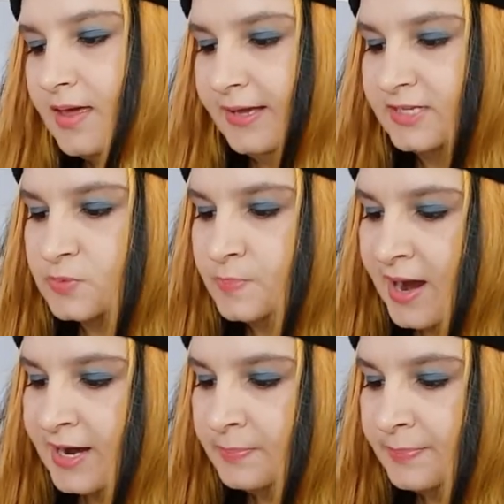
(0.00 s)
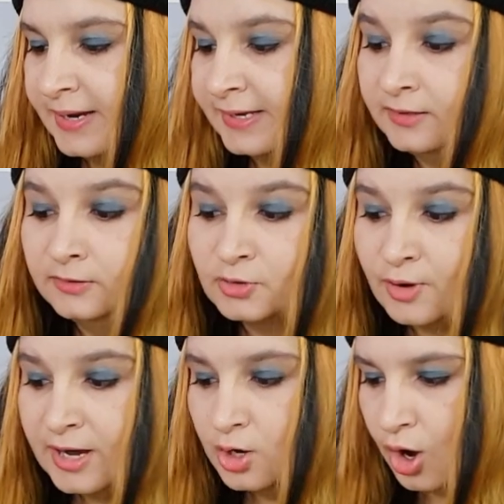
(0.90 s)
Inspired by
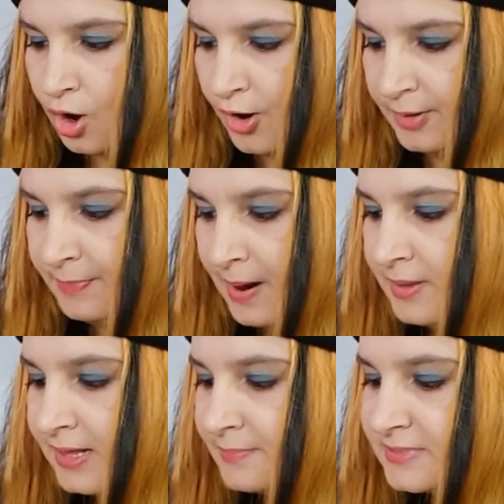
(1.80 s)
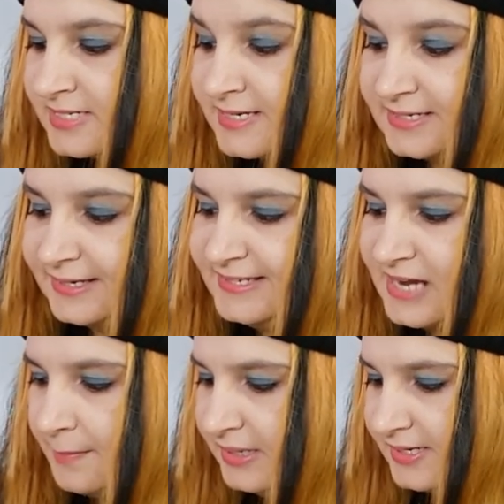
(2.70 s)
Gilderoy Lockhart, bubblegum scented
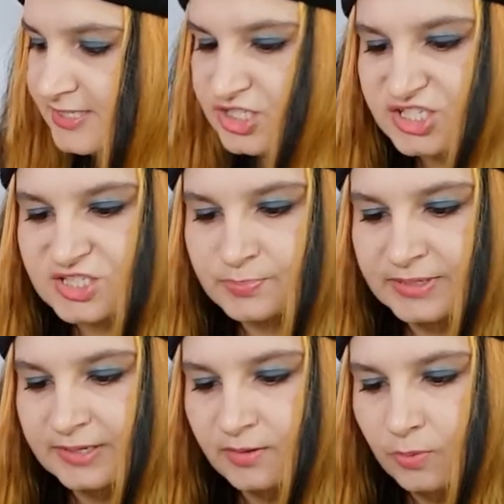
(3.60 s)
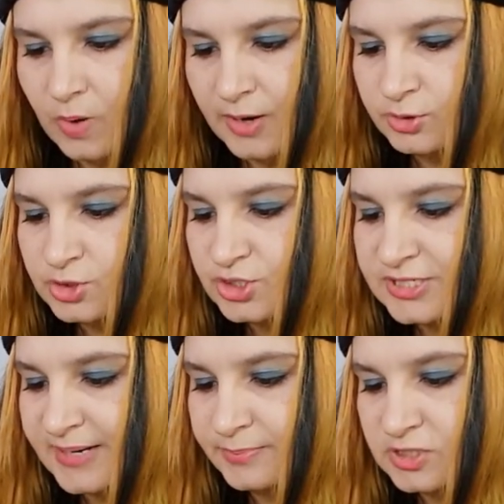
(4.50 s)
yumminess. Just sprinkle one or two
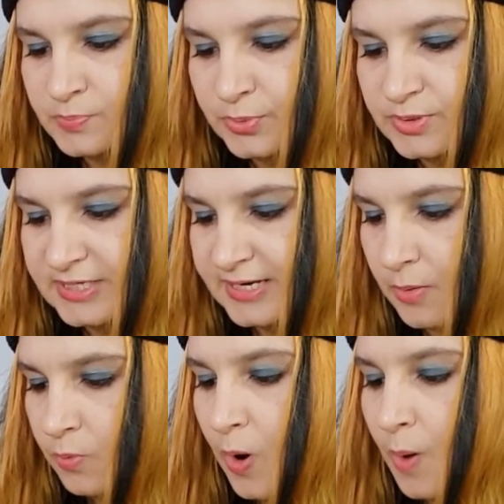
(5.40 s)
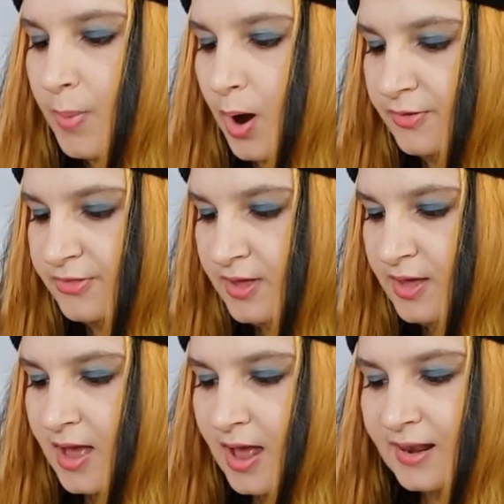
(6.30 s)
tablespoons in a warm bath,
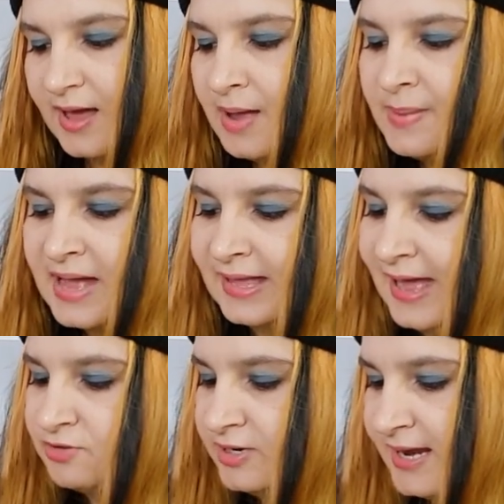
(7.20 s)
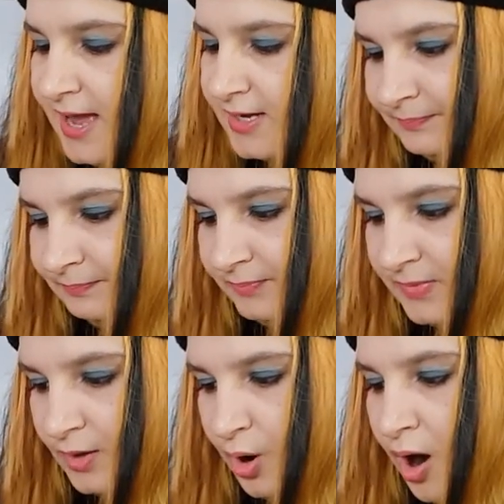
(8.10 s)
lie back and relax.
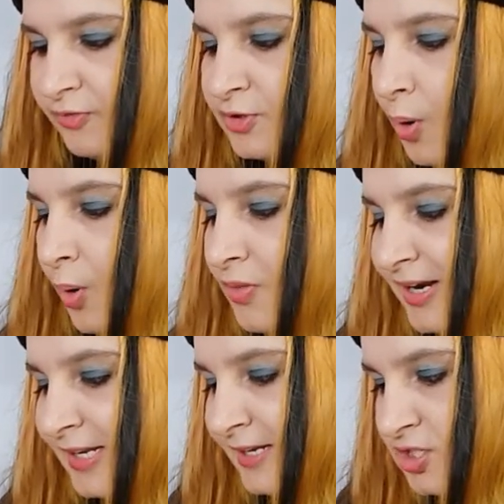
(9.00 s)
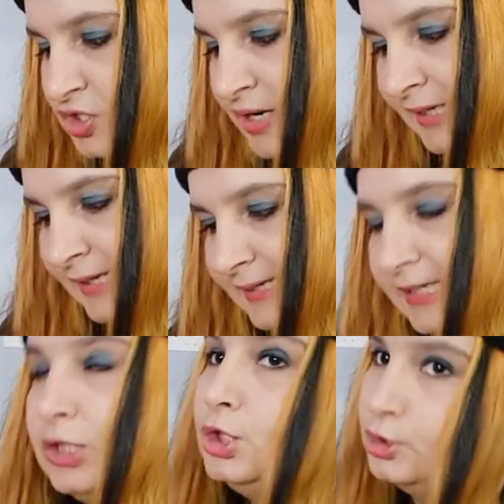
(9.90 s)
After all that litter tray
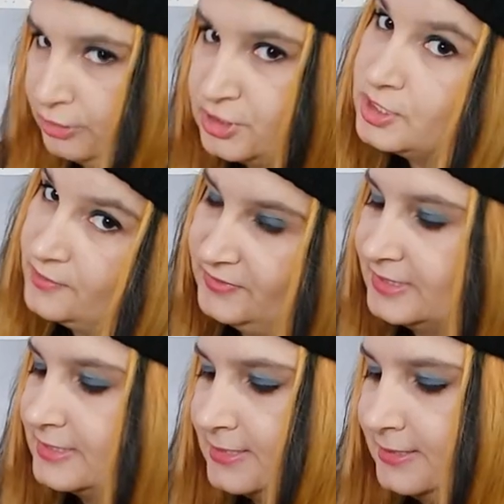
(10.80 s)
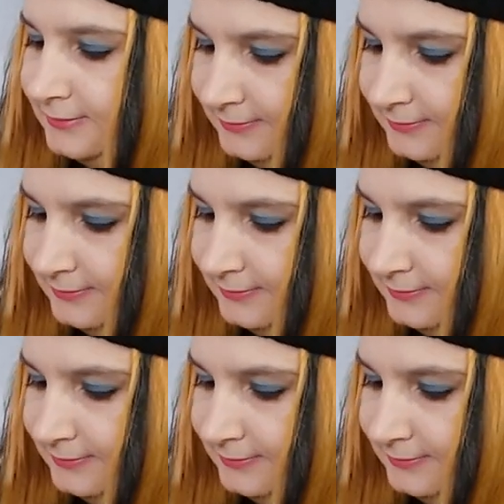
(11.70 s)
cleaning, you deserve it.